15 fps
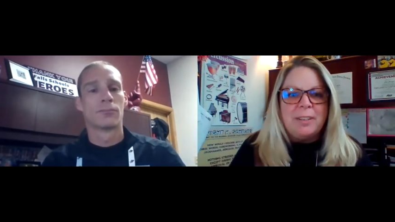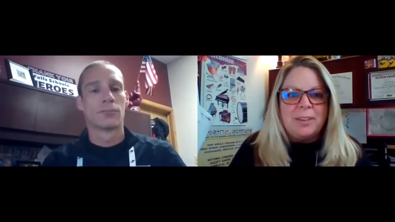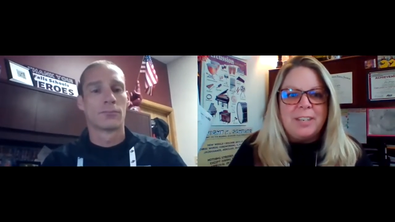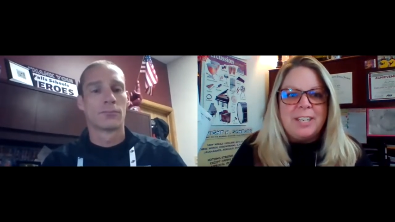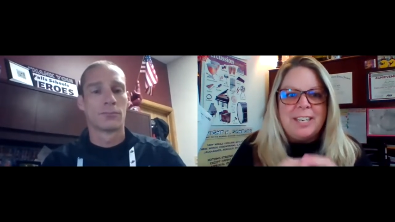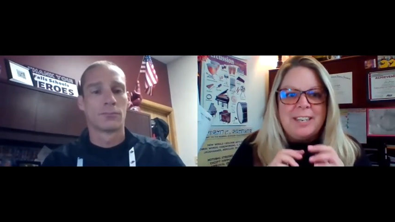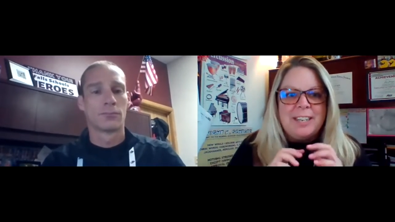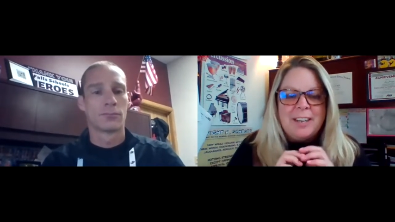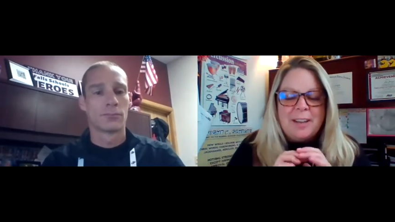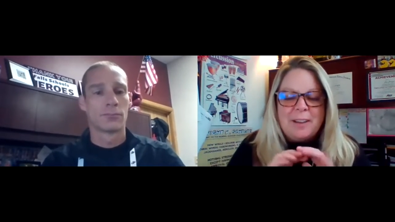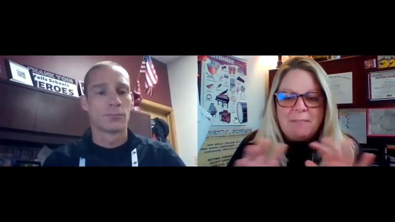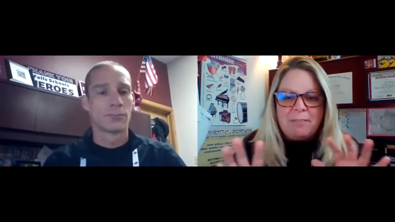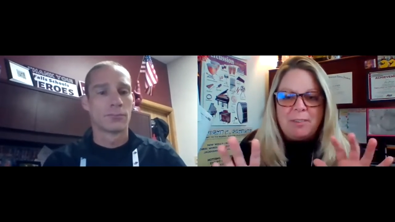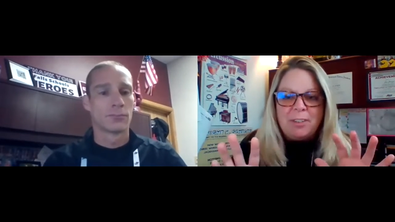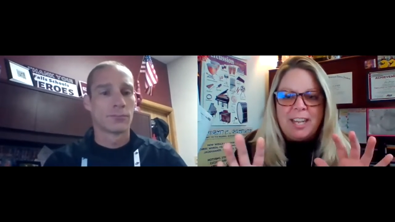Speaker 1: but
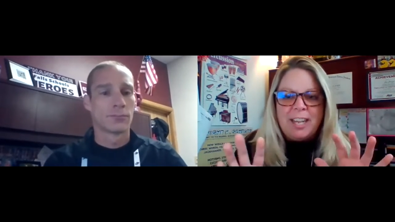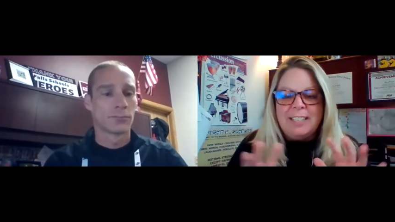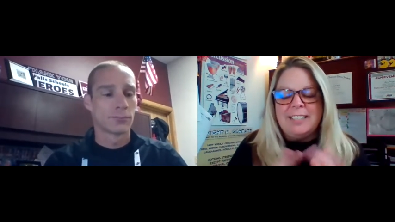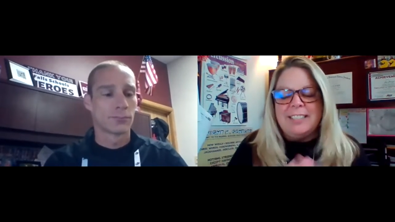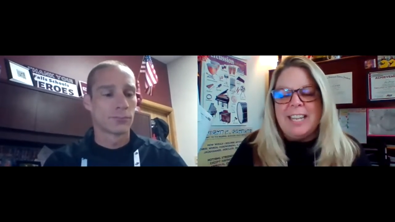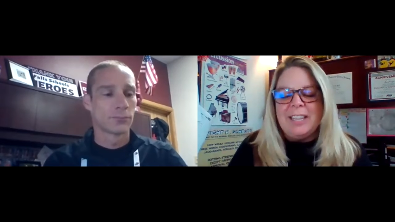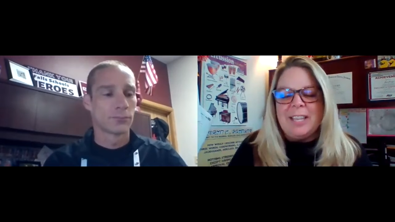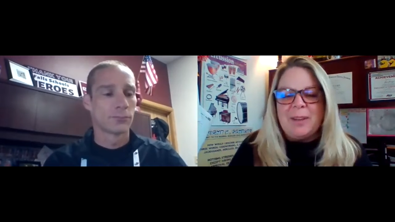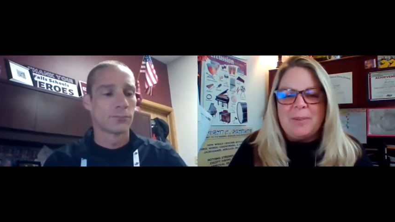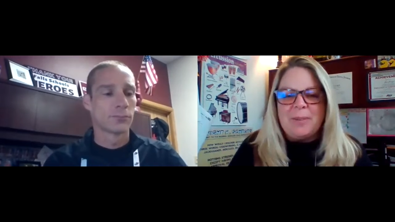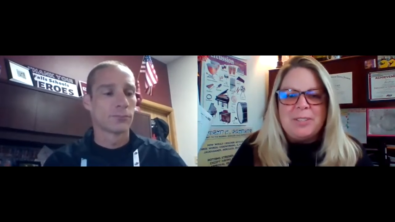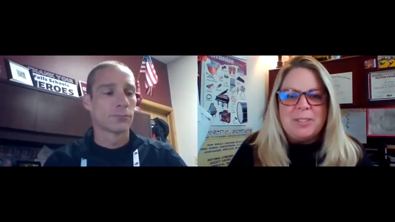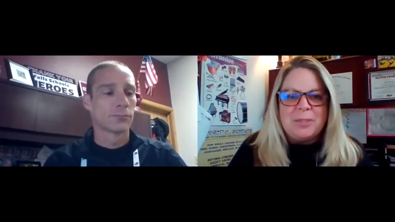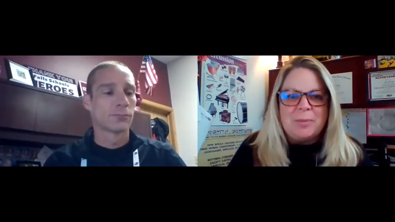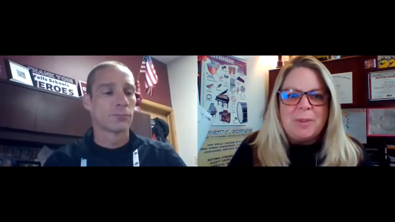learning full on sign
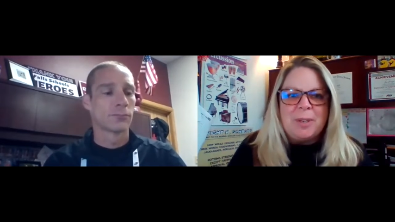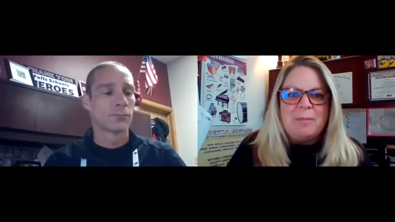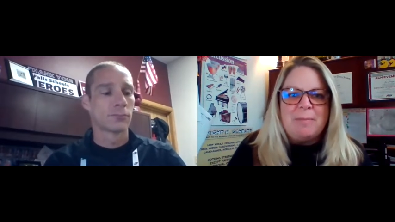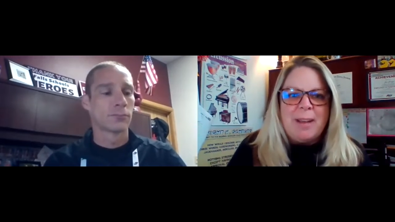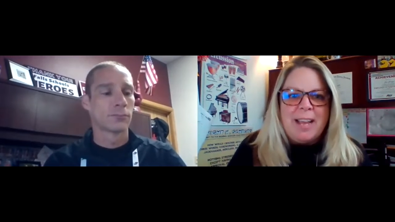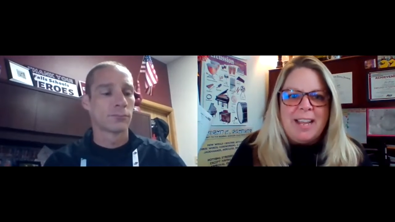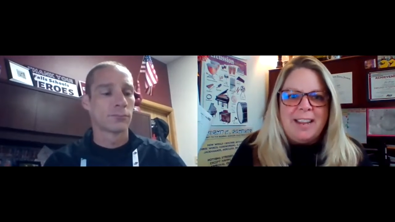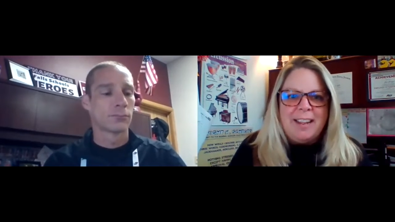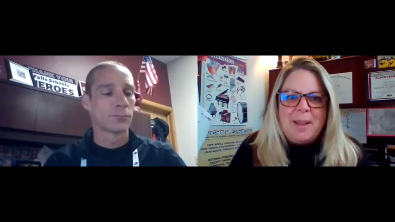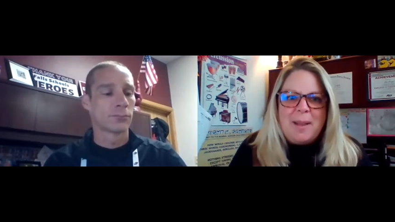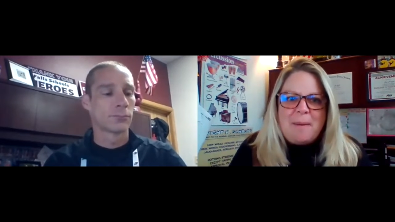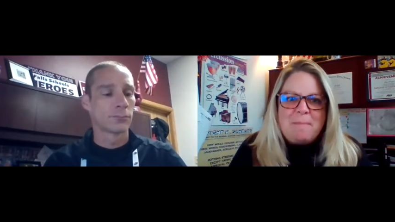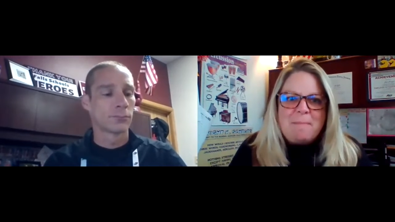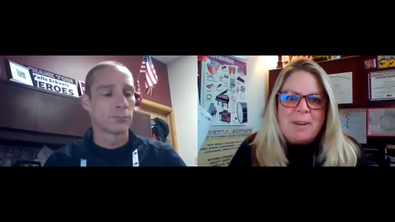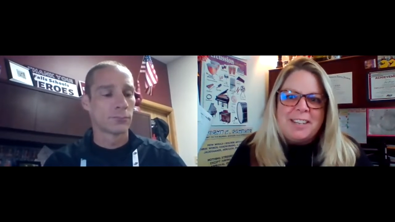language is one of
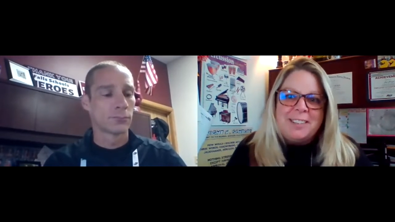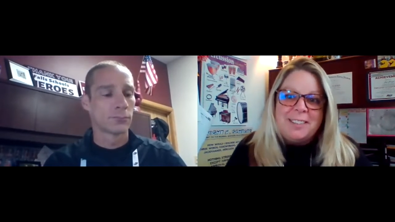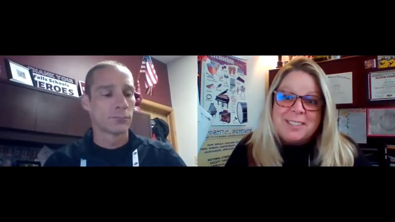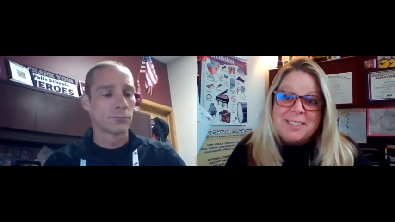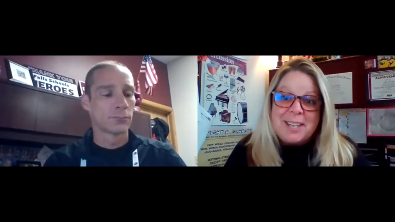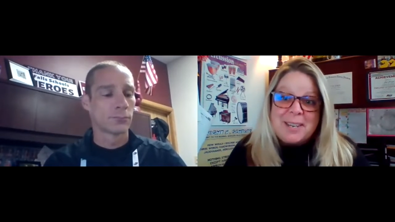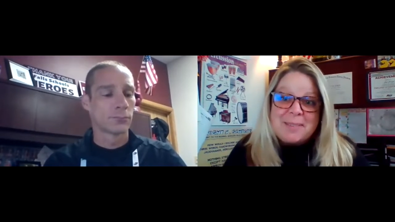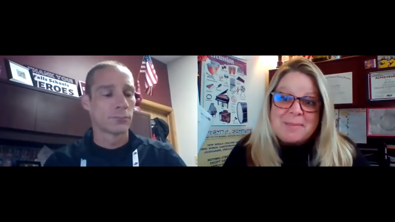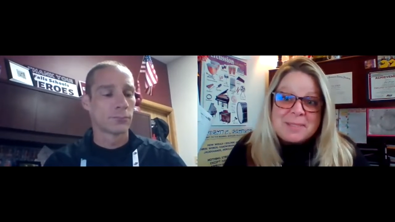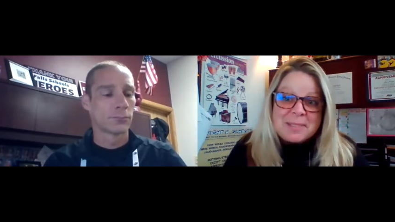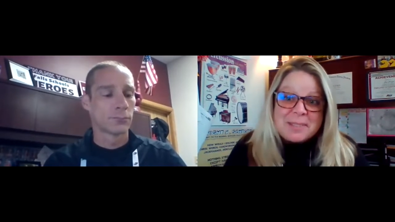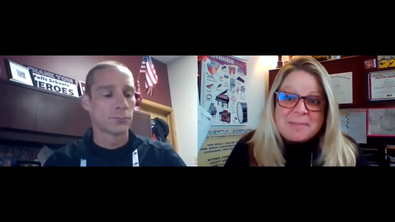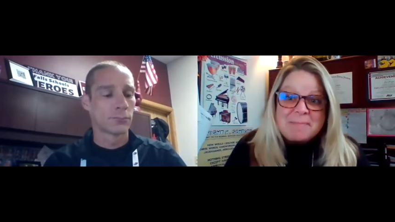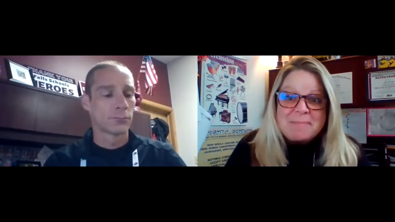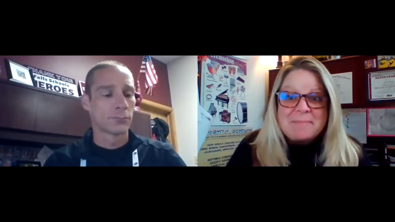my bucket list
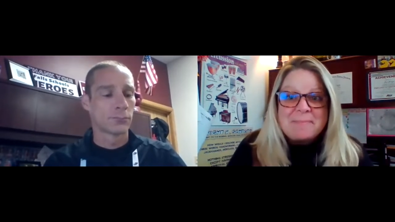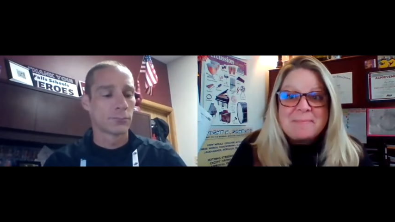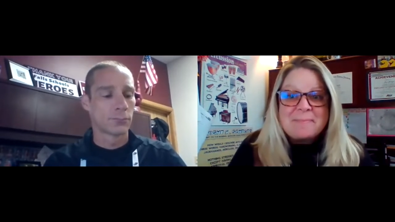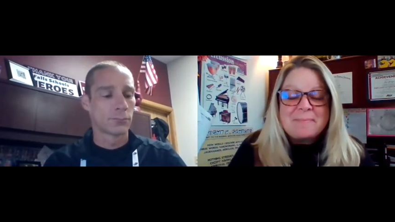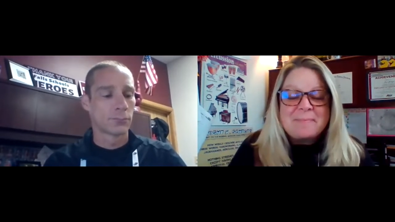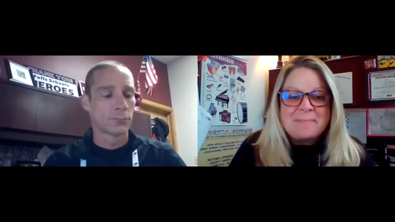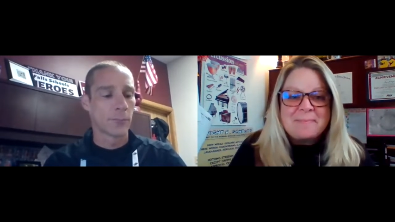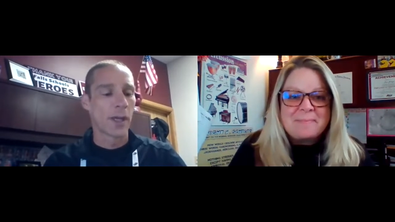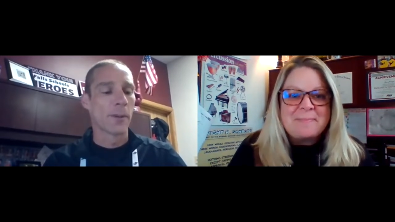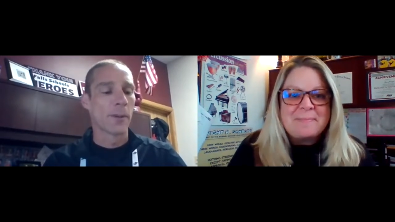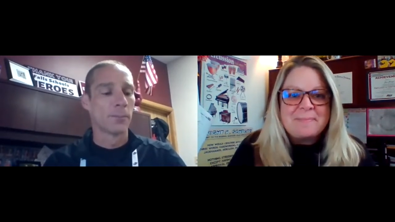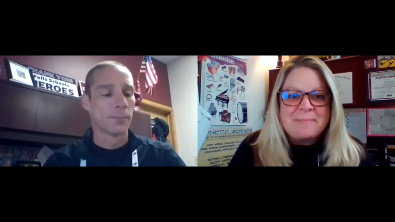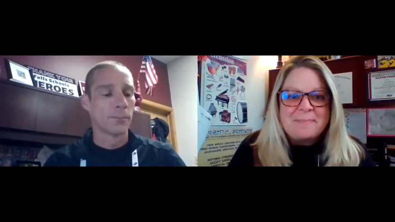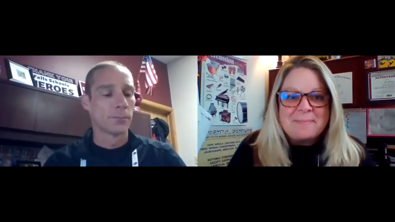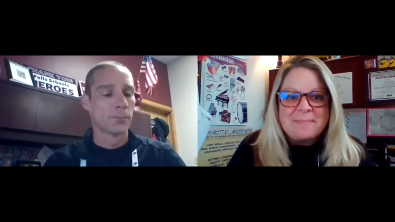items. Yeah,